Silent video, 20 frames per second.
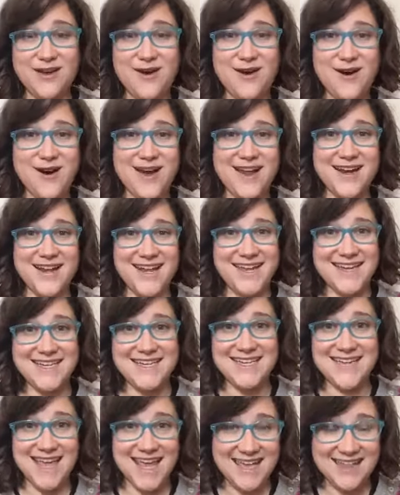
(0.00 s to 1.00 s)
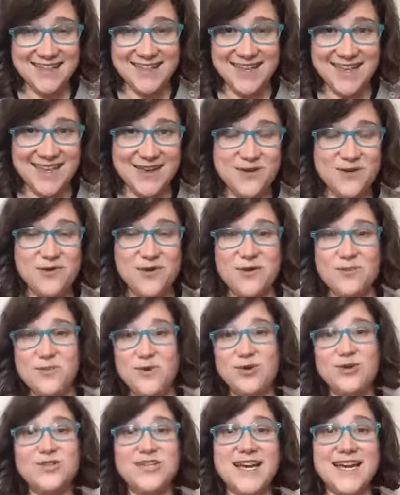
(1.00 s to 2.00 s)
on a daily or
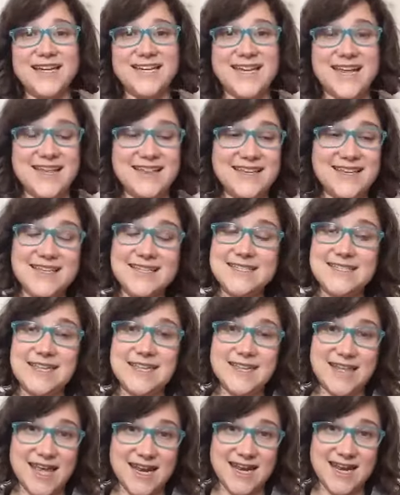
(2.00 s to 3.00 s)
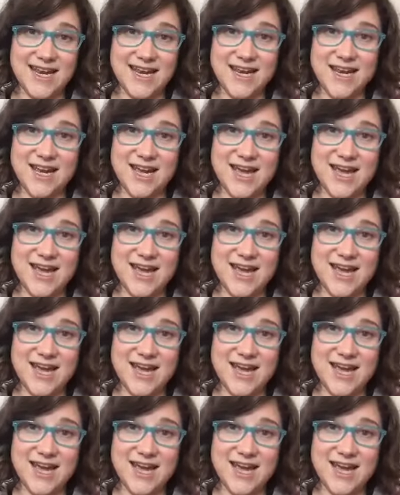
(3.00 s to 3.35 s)
multi-daily synthetic